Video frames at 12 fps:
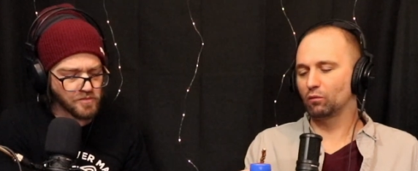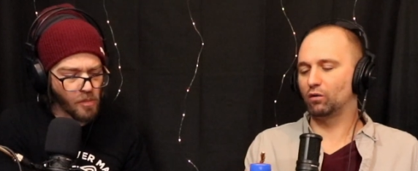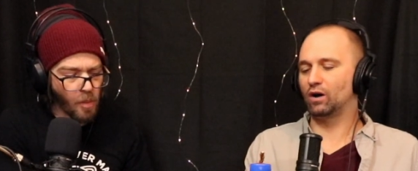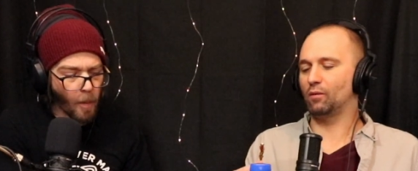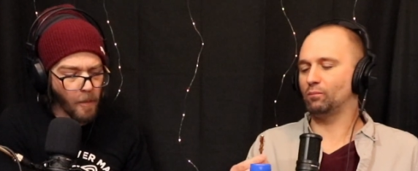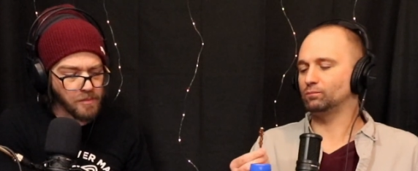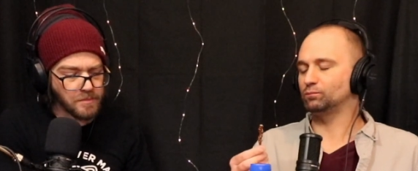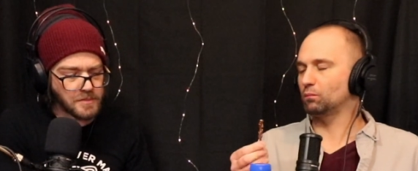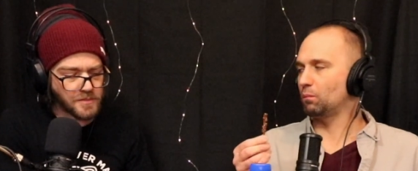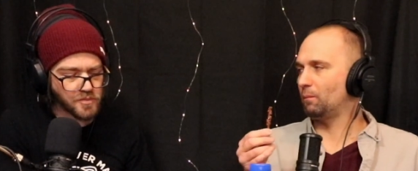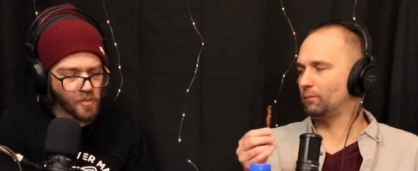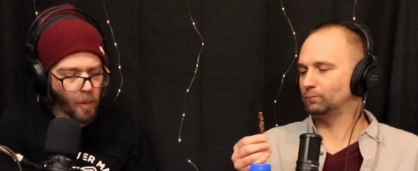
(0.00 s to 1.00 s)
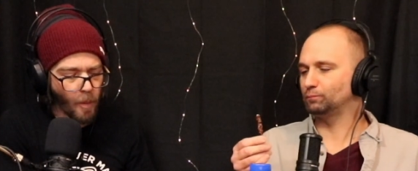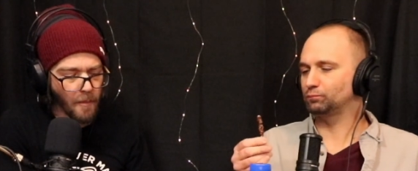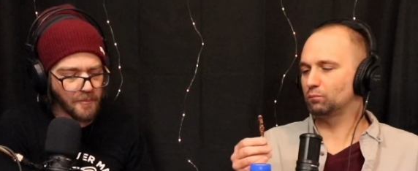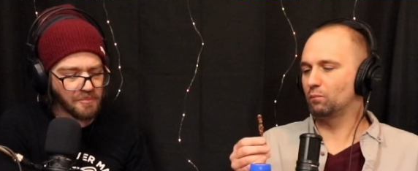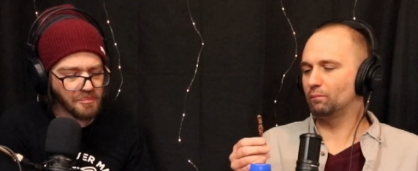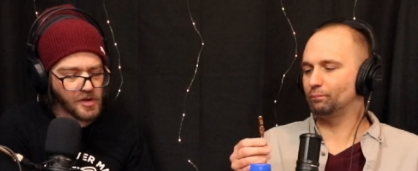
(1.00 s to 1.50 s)
Speaker 1: Wow.
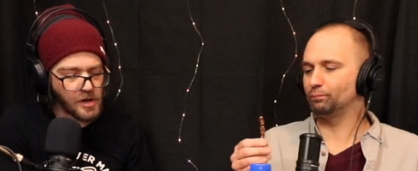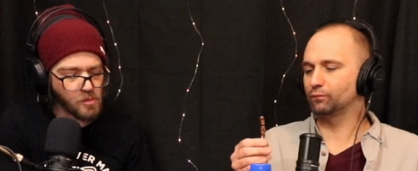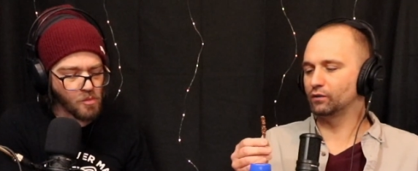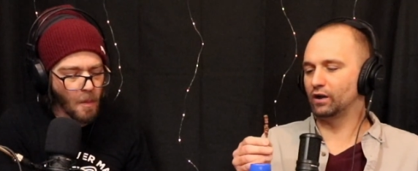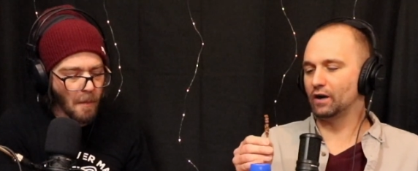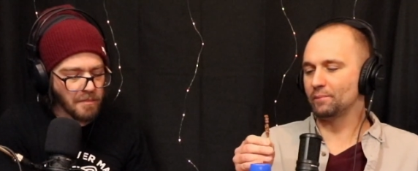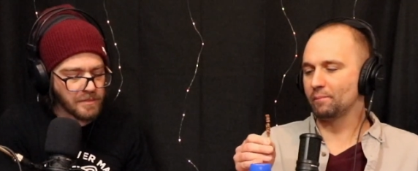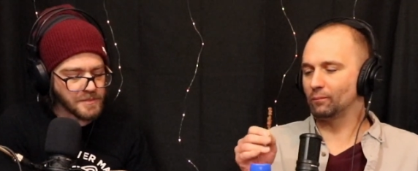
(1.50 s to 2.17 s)
Yeah.